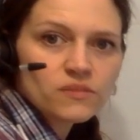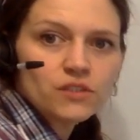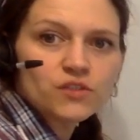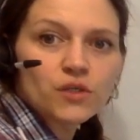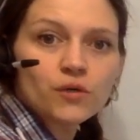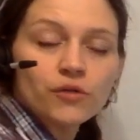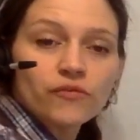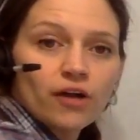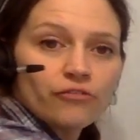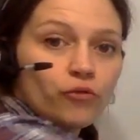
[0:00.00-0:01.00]
so you've
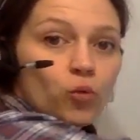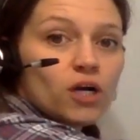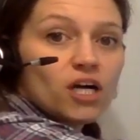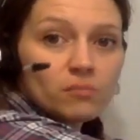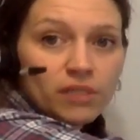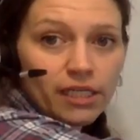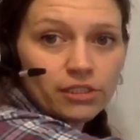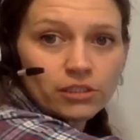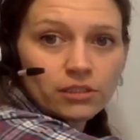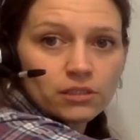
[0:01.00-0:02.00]
got four
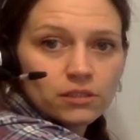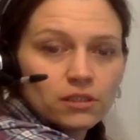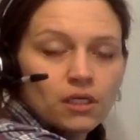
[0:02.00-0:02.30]
combinations.